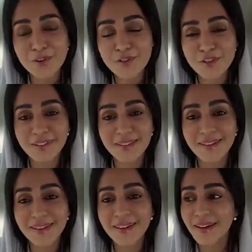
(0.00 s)

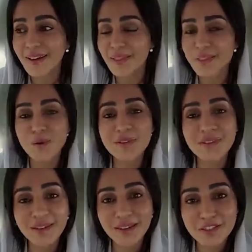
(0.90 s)
Unfortunately, the
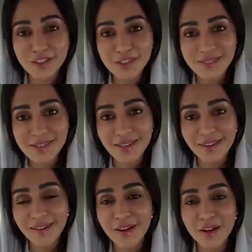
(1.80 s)
wedding in
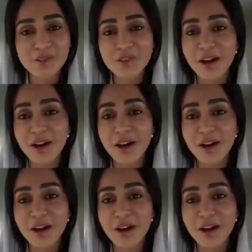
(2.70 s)
GCC